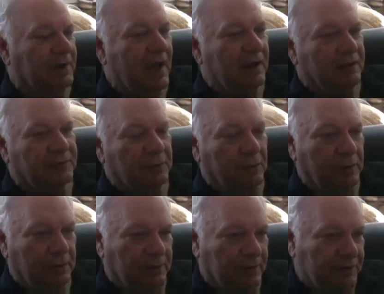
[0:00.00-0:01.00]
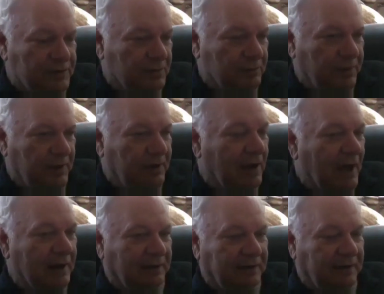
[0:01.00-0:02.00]
Titus ordered to be
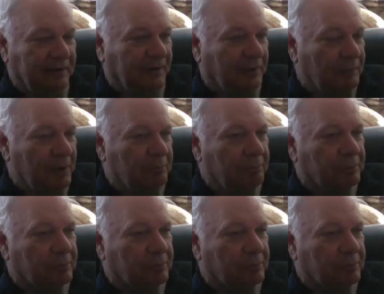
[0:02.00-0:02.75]
not killed but